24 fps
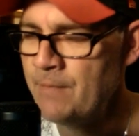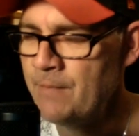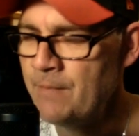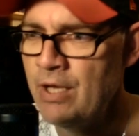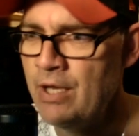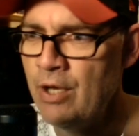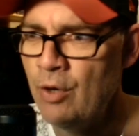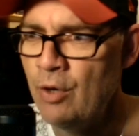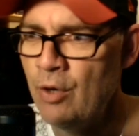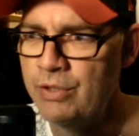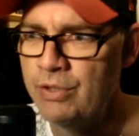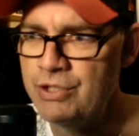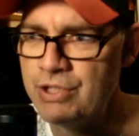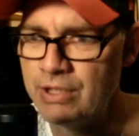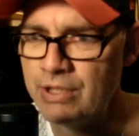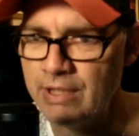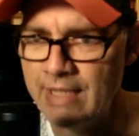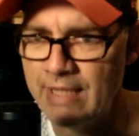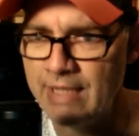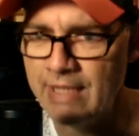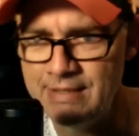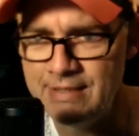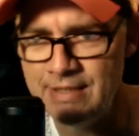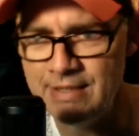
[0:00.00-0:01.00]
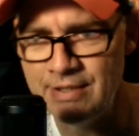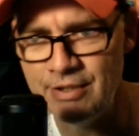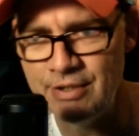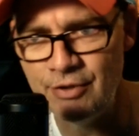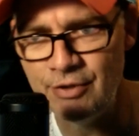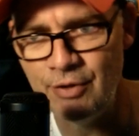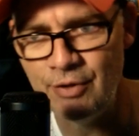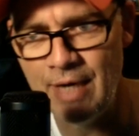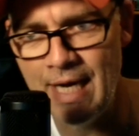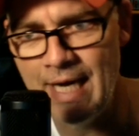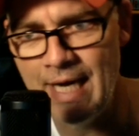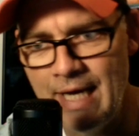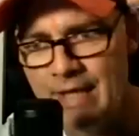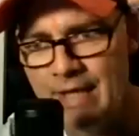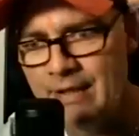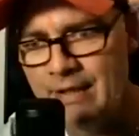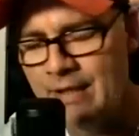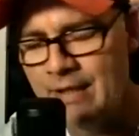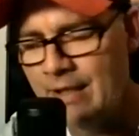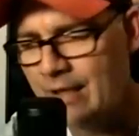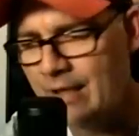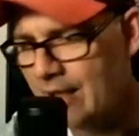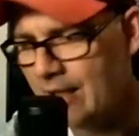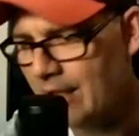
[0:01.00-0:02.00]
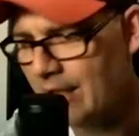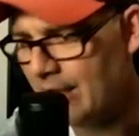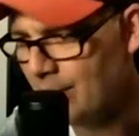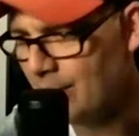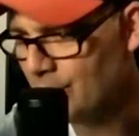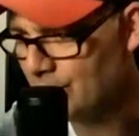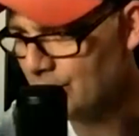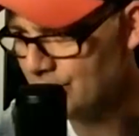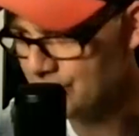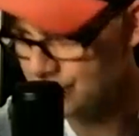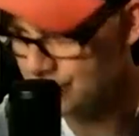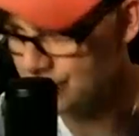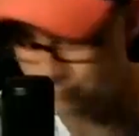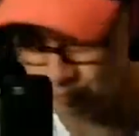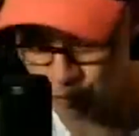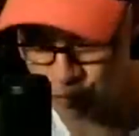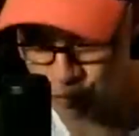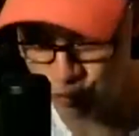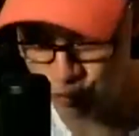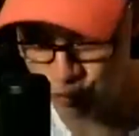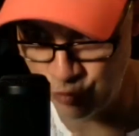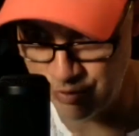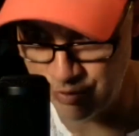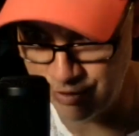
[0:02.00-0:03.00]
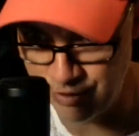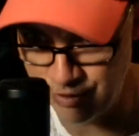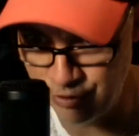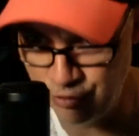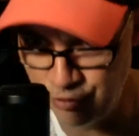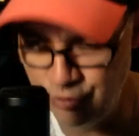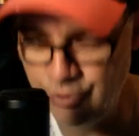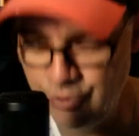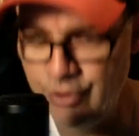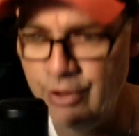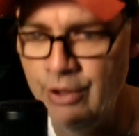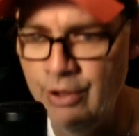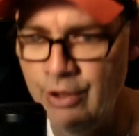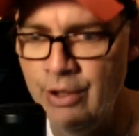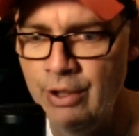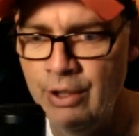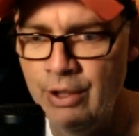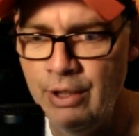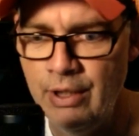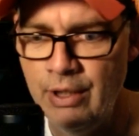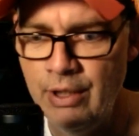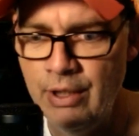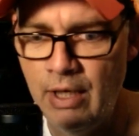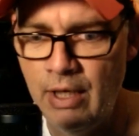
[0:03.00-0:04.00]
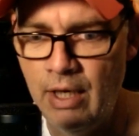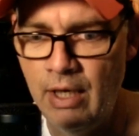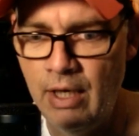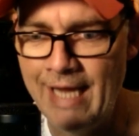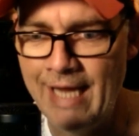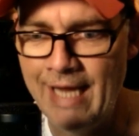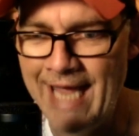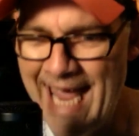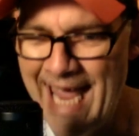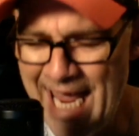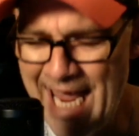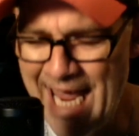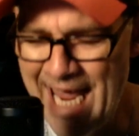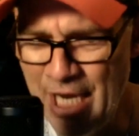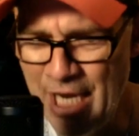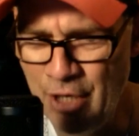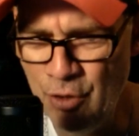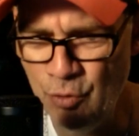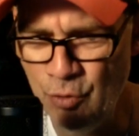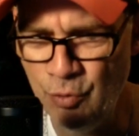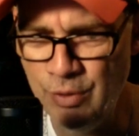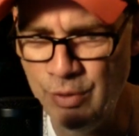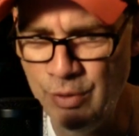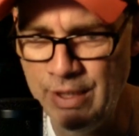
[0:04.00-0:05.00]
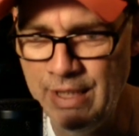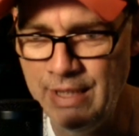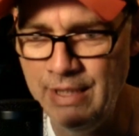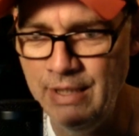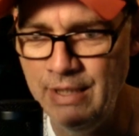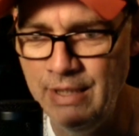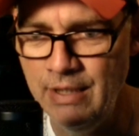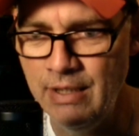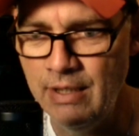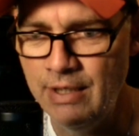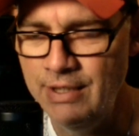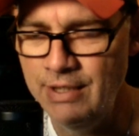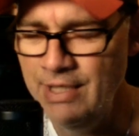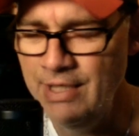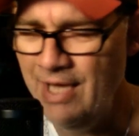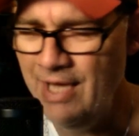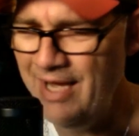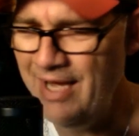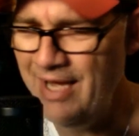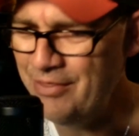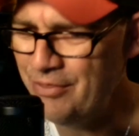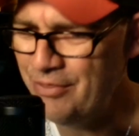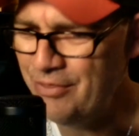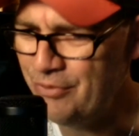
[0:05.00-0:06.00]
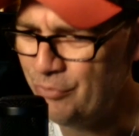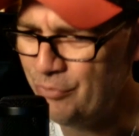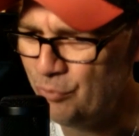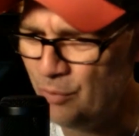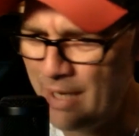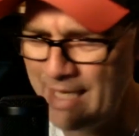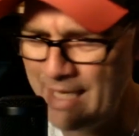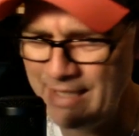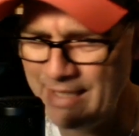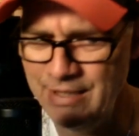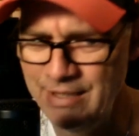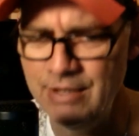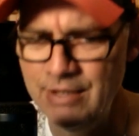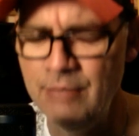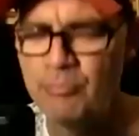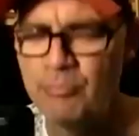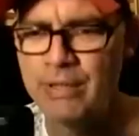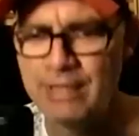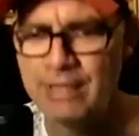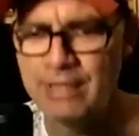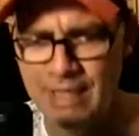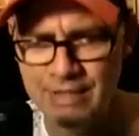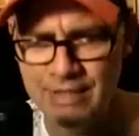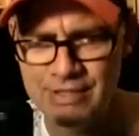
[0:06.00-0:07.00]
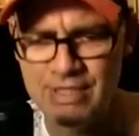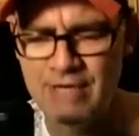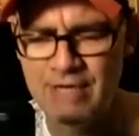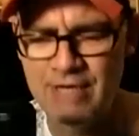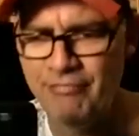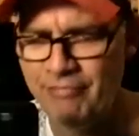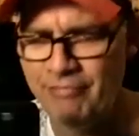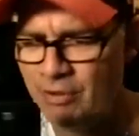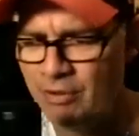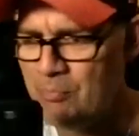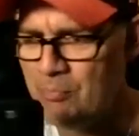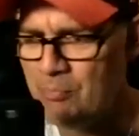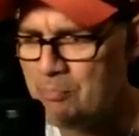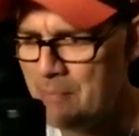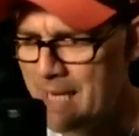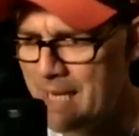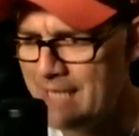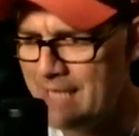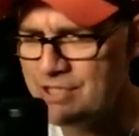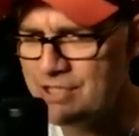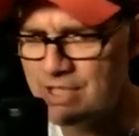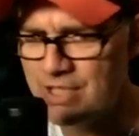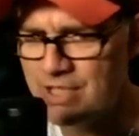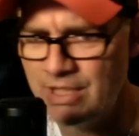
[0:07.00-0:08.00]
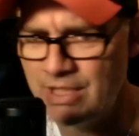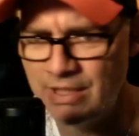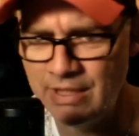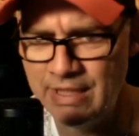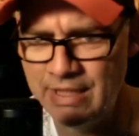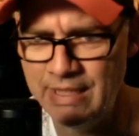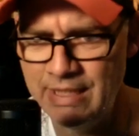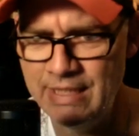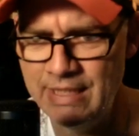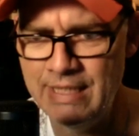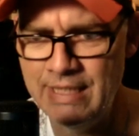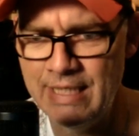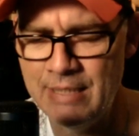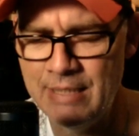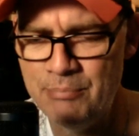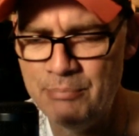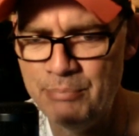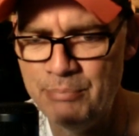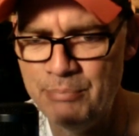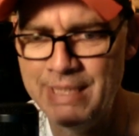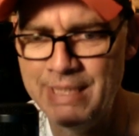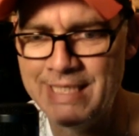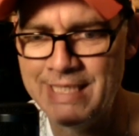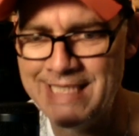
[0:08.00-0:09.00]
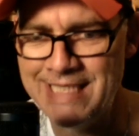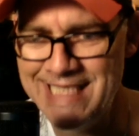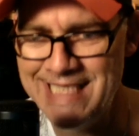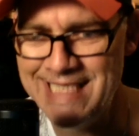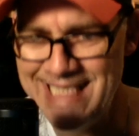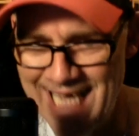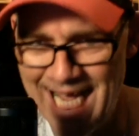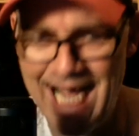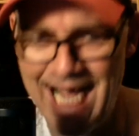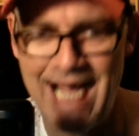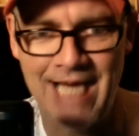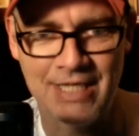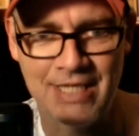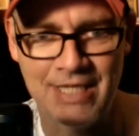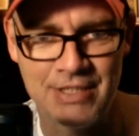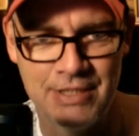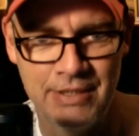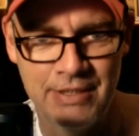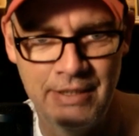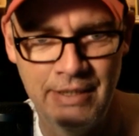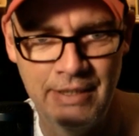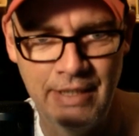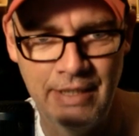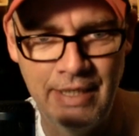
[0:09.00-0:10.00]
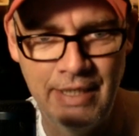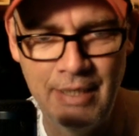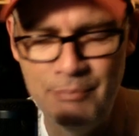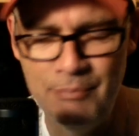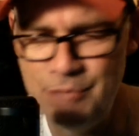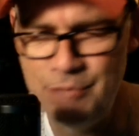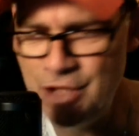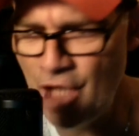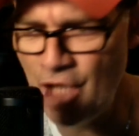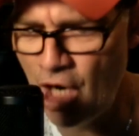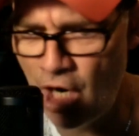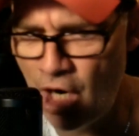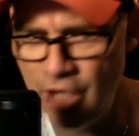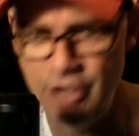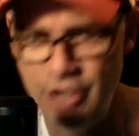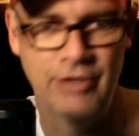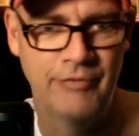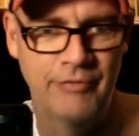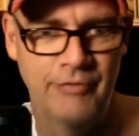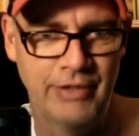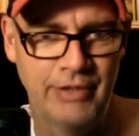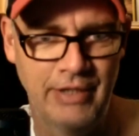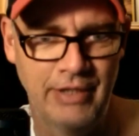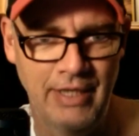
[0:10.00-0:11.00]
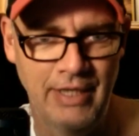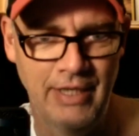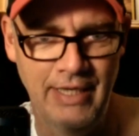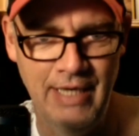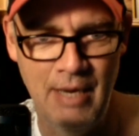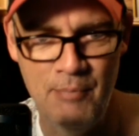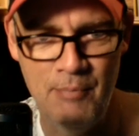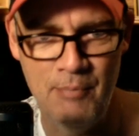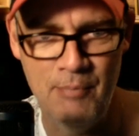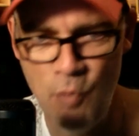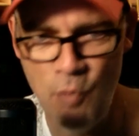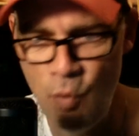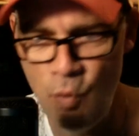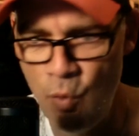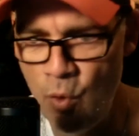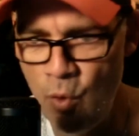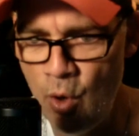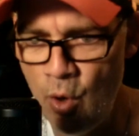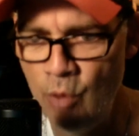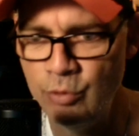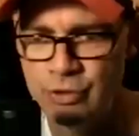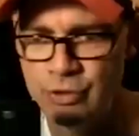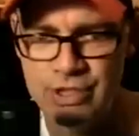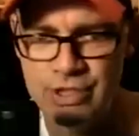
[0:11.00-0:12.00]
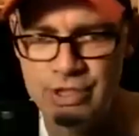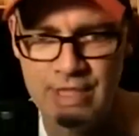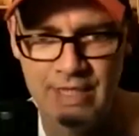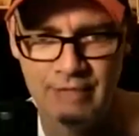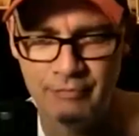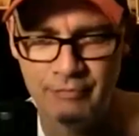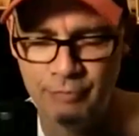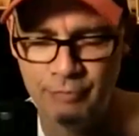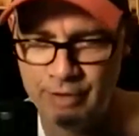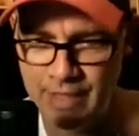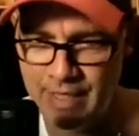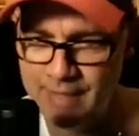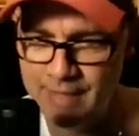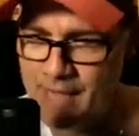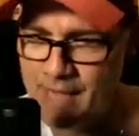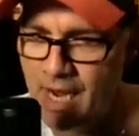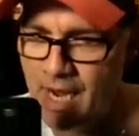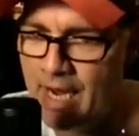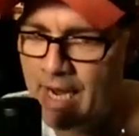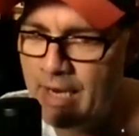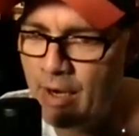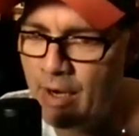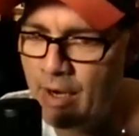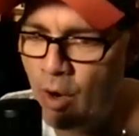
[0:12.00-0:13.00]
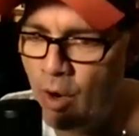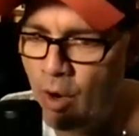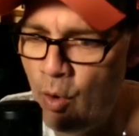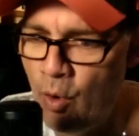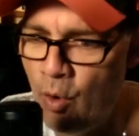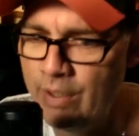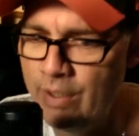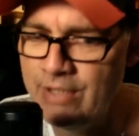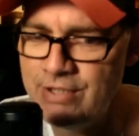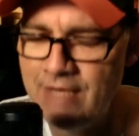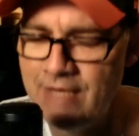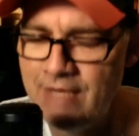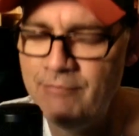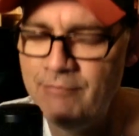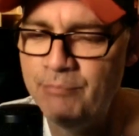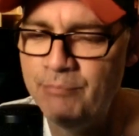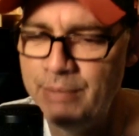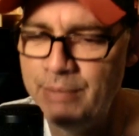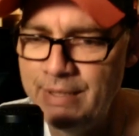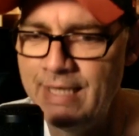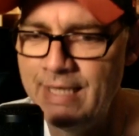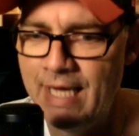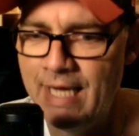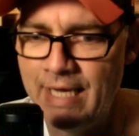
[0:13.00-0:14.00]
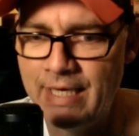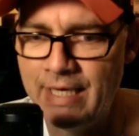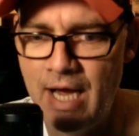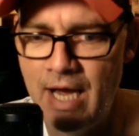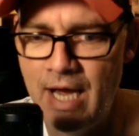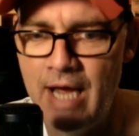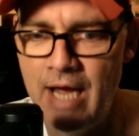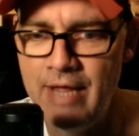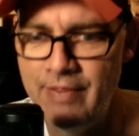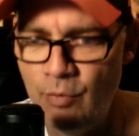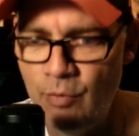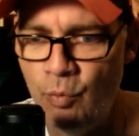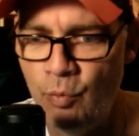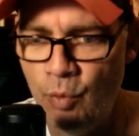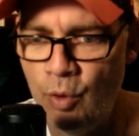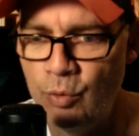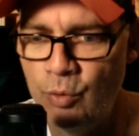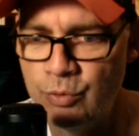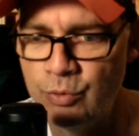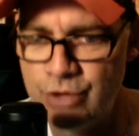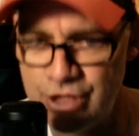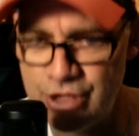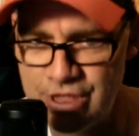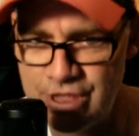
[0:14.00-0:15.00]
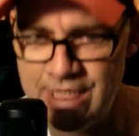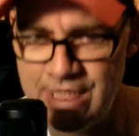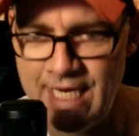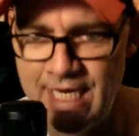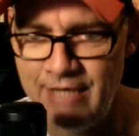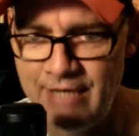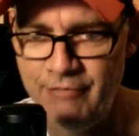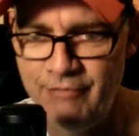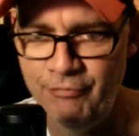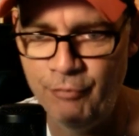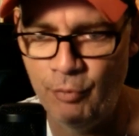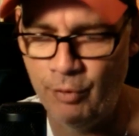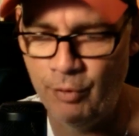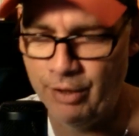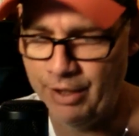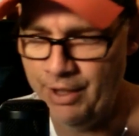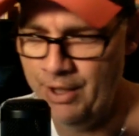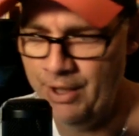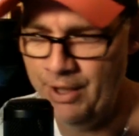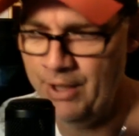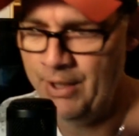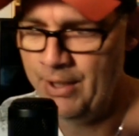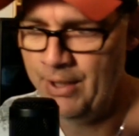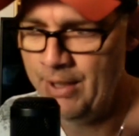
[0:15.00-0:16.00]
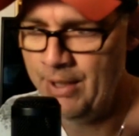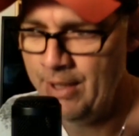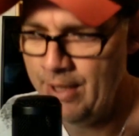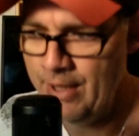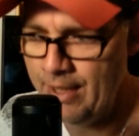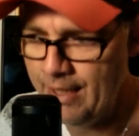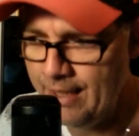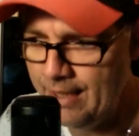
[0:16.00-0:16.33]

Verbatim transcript: When Gillette did their ad, I was triggered, uh, angry, not threatened, but yes, I felt masculinity had been attacked and I'm mm-hmm. tired of it and I won't stand for it. And I always have been that guy that won't stand for it. Yep. And